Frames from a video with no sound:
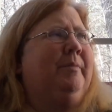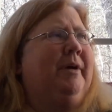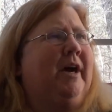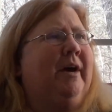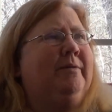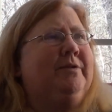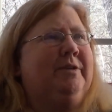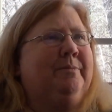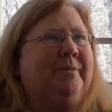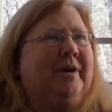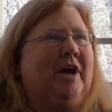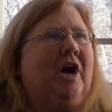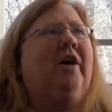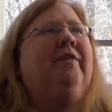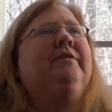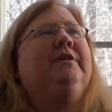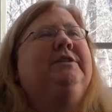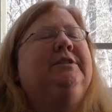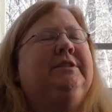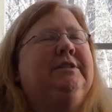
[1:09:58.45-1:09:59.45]
I was at my
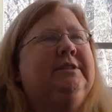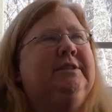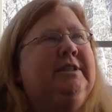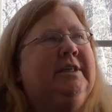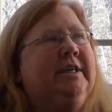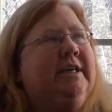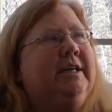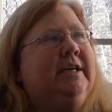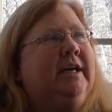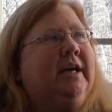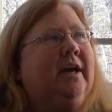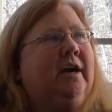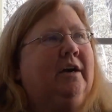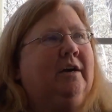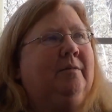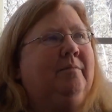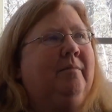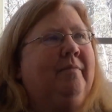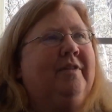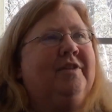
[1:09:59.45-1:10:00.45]
office.
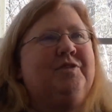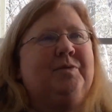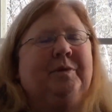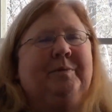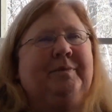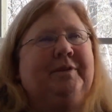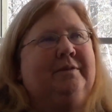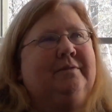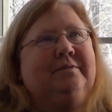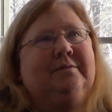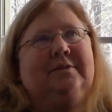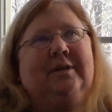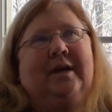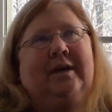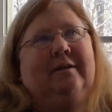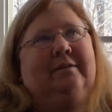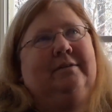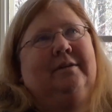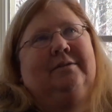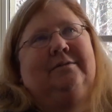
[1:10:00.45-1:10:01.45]
Um, this would have been I
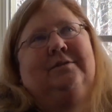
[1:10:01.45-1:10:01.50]
don't know